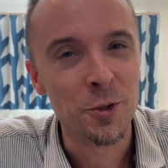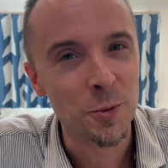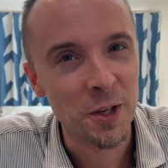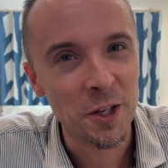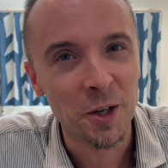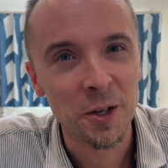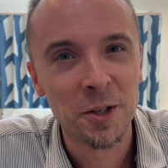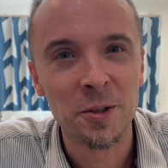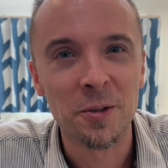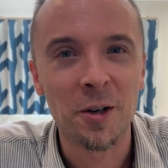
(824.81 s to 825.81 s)
Would you be
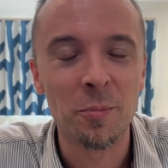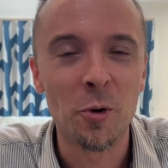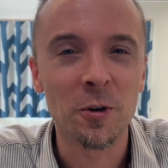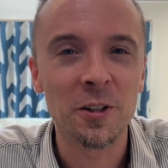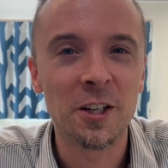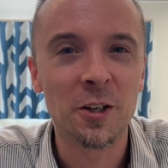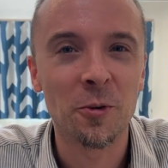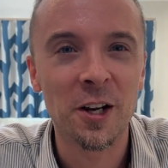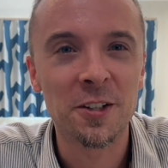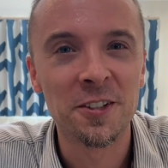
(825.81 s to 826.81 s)
a
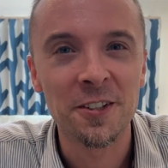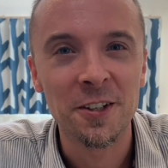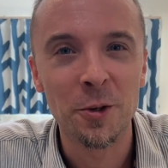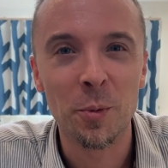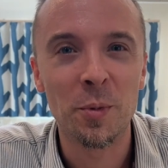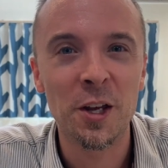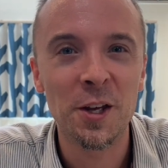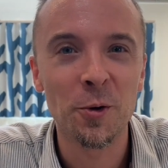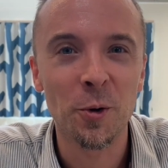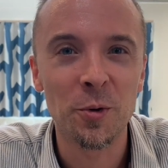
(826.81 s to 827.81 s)
morally correct human
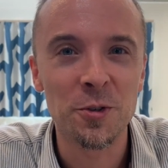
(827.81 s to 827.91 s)
being,